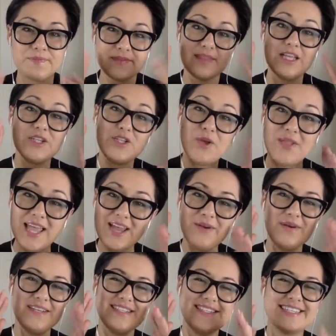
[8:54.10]
there's no
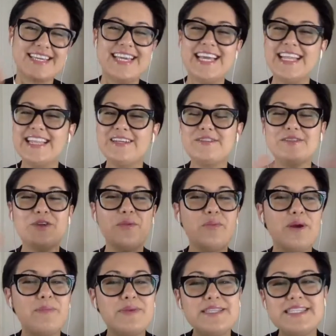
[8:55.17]
language. There's no
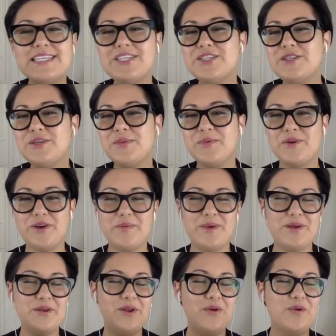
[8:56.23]
preposition to worry
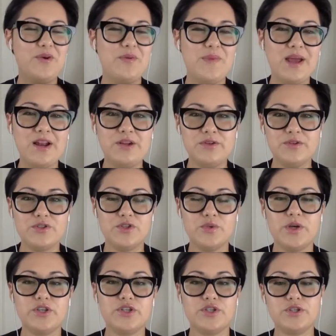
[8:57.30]
about, no grammatical
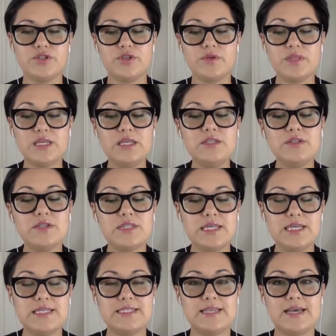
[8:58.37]
structure. So these are
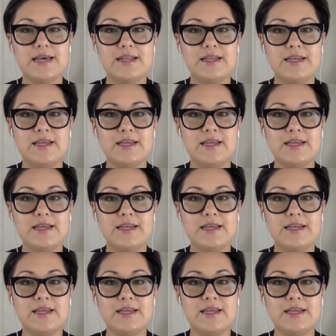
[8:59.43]
things that